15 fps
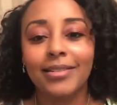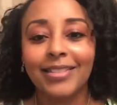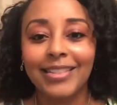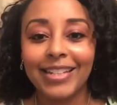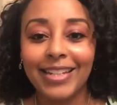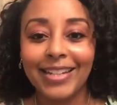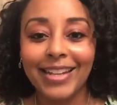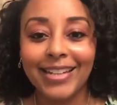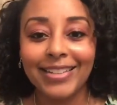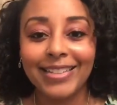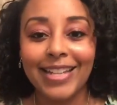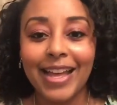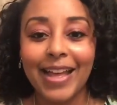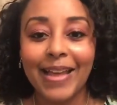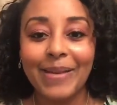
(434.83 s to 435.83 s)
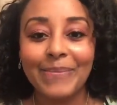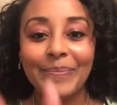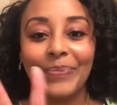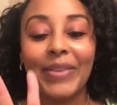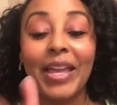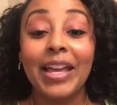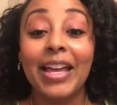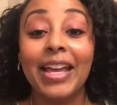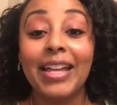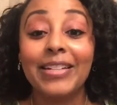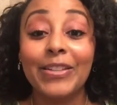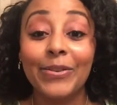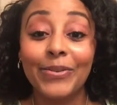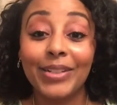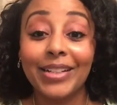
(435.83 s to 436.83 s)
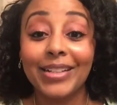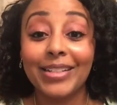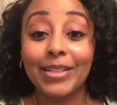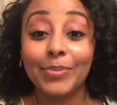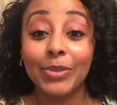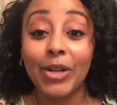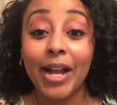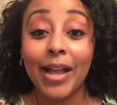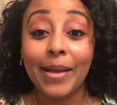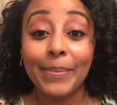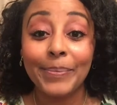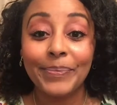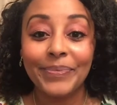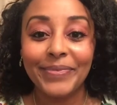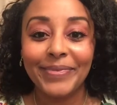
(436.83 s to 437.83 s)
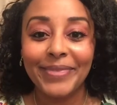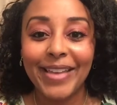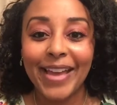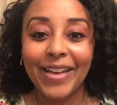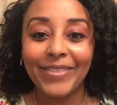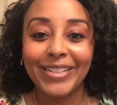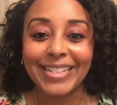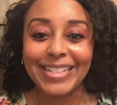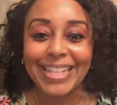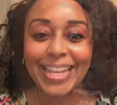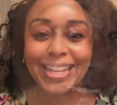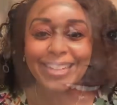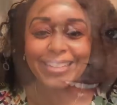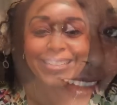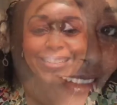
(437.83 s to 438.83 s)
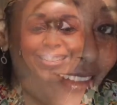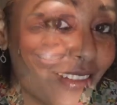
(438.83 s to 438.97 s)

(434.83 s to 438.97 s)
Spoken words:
See you next time, and don't forget to subscribe. Have a good day.